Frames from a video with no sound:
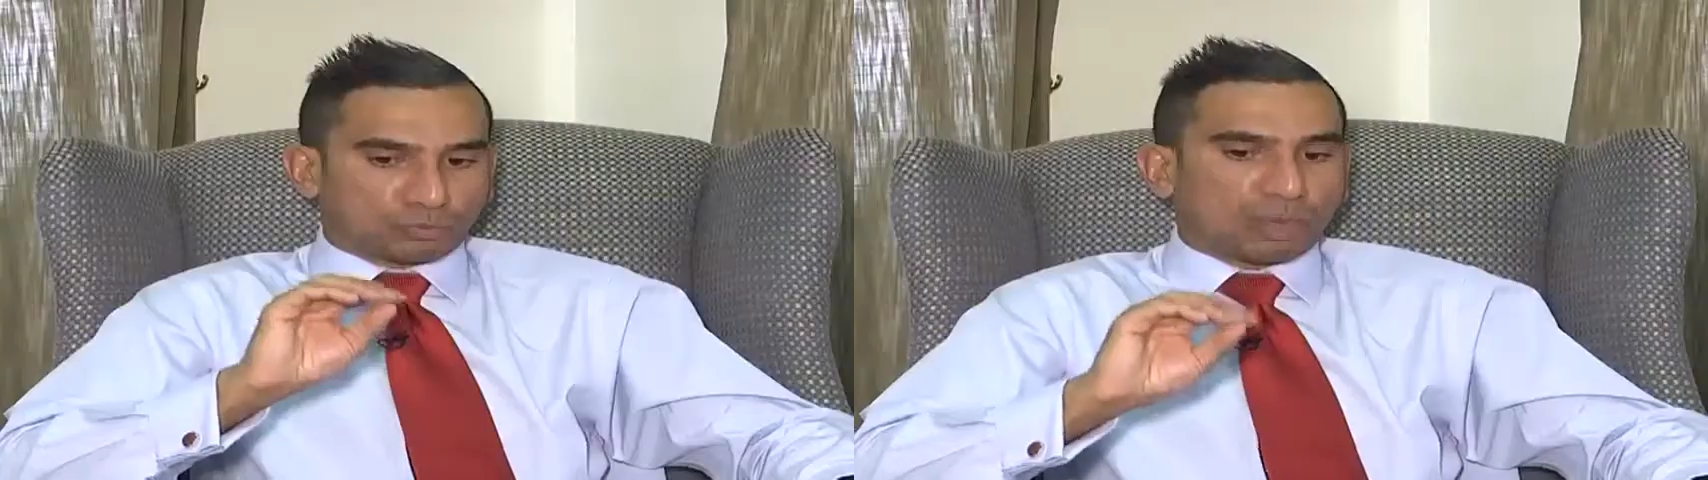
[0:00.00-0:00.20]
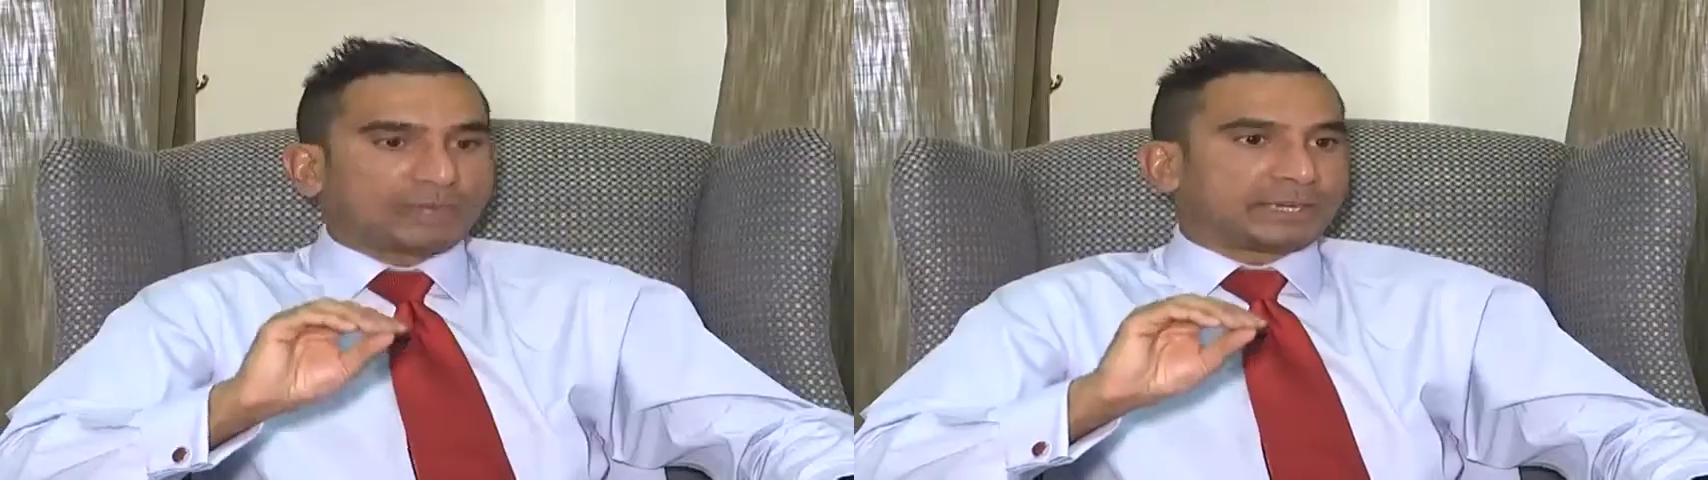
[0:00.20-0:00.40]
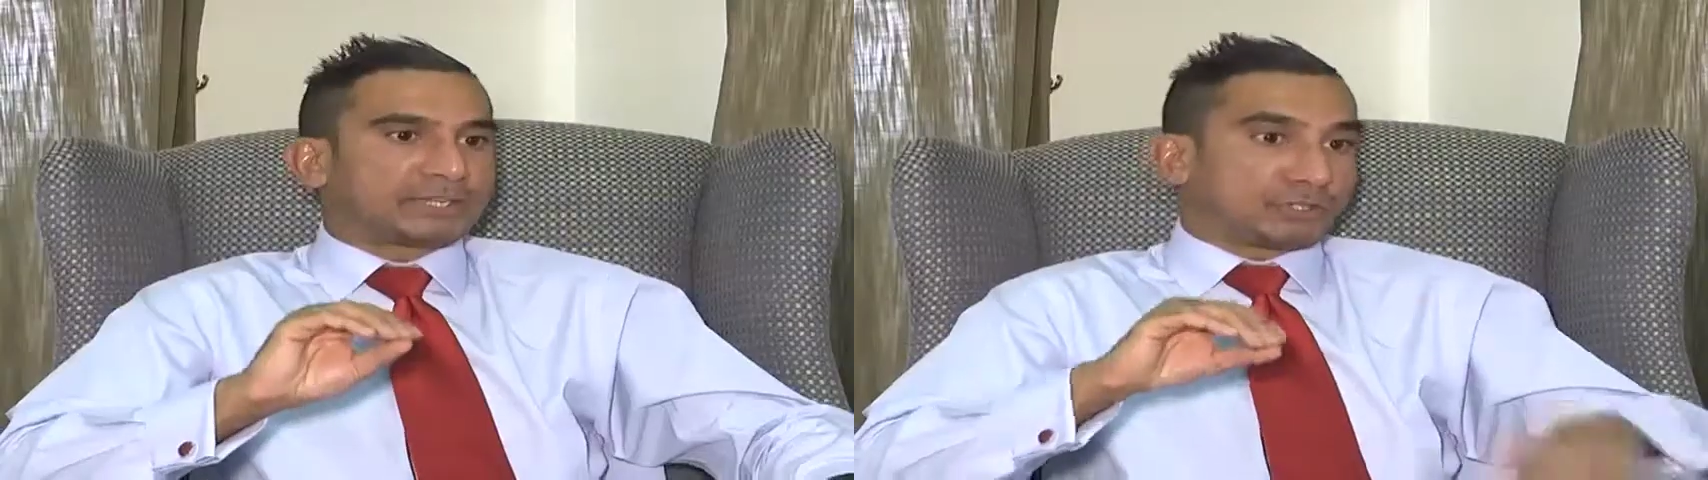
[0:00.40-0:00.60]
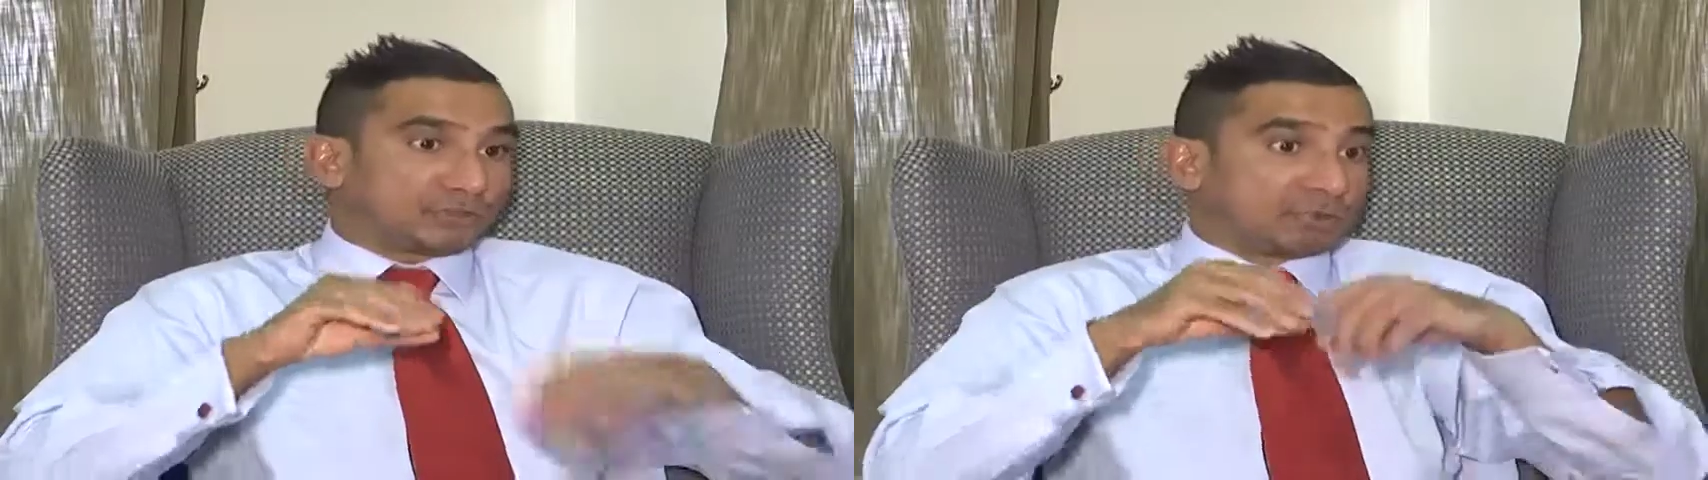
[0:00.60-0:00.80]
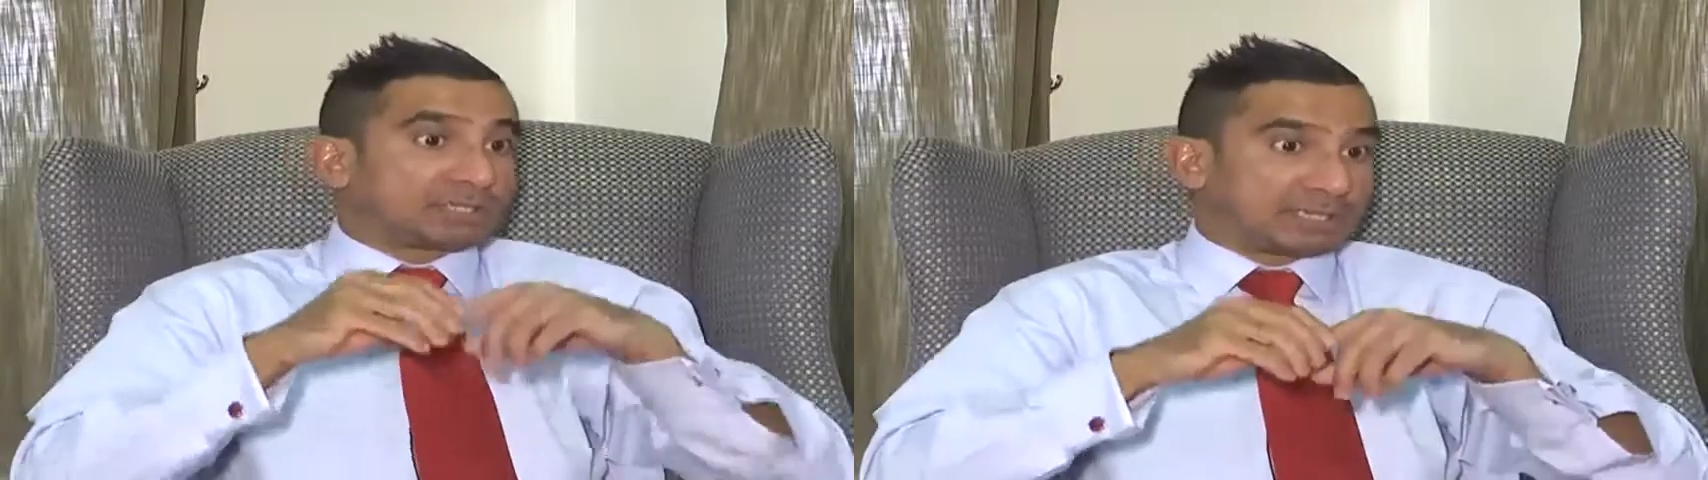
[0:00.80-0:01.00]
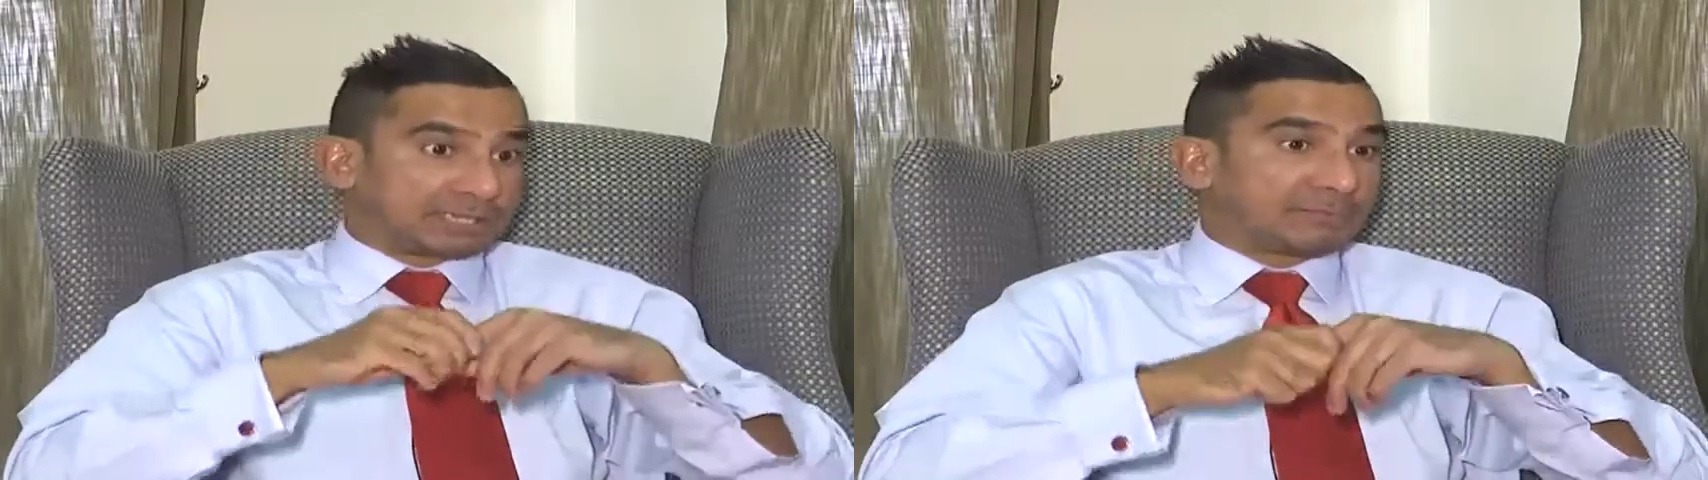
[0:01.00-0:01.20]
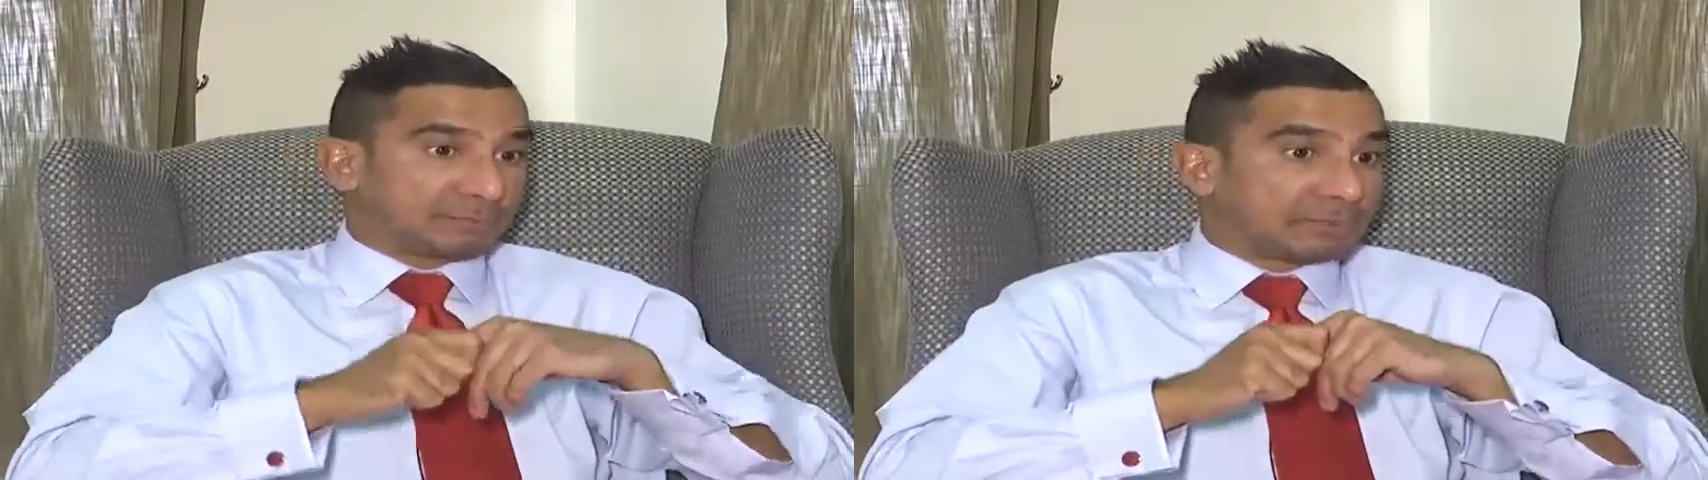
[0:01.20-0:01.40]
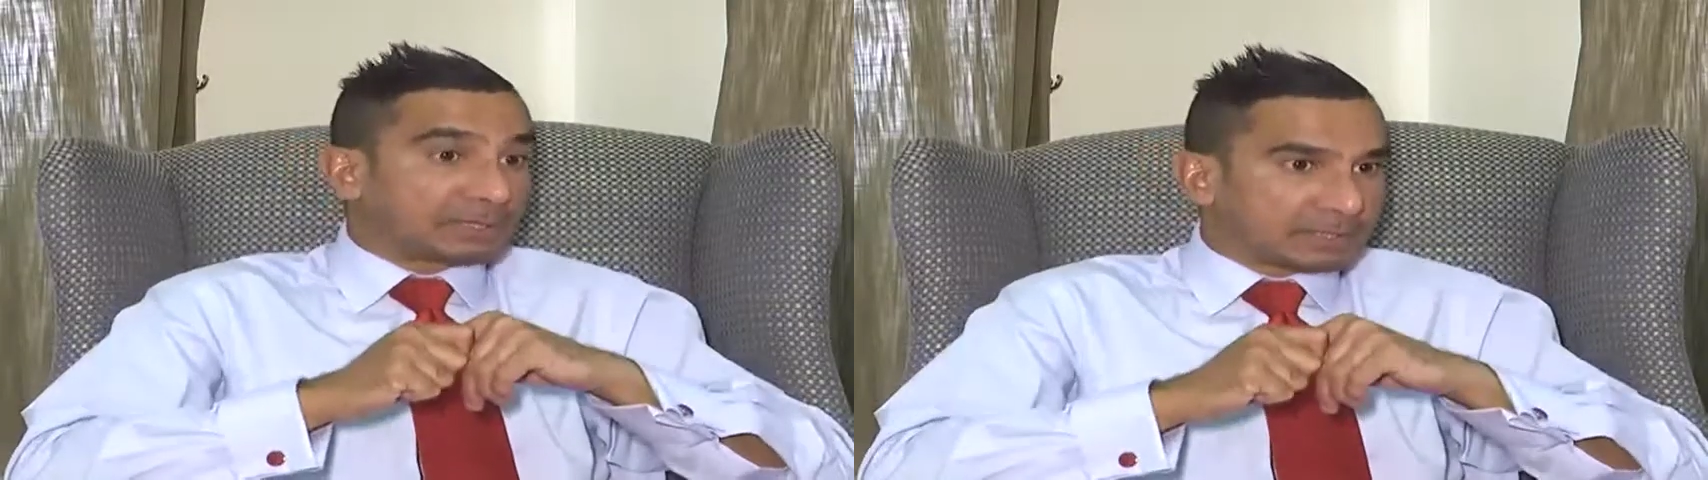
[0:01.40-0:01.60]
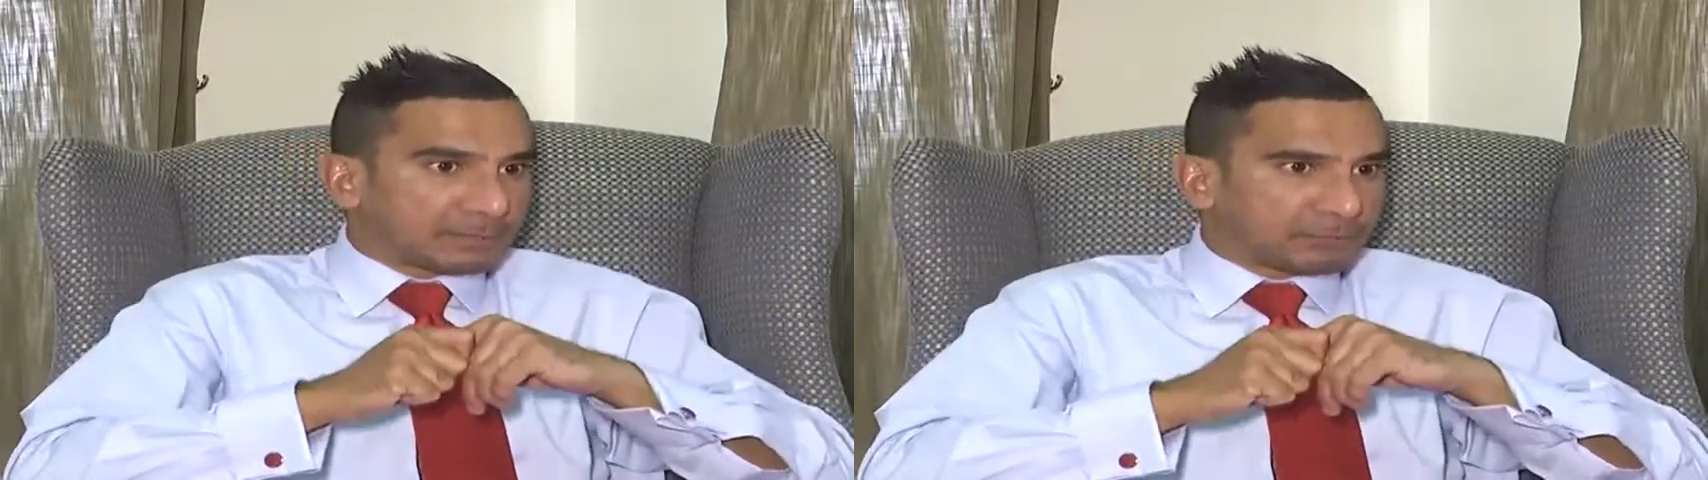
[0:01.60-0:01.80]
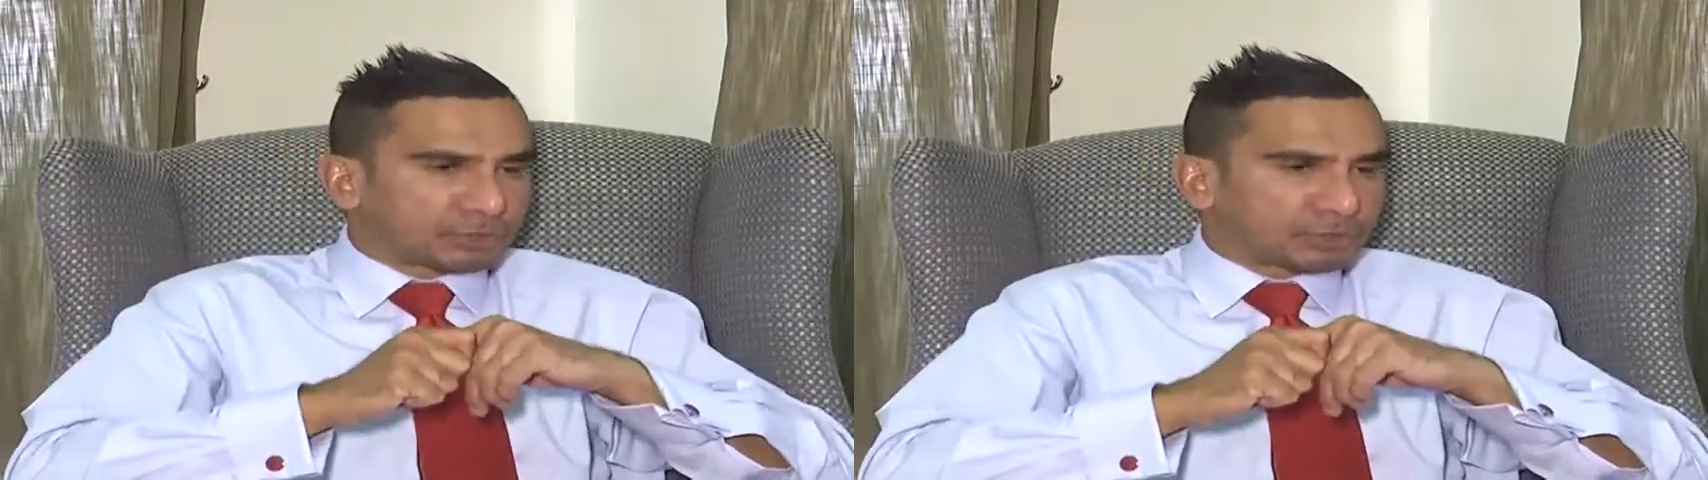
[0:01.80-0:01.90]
One is heuristic adaptability,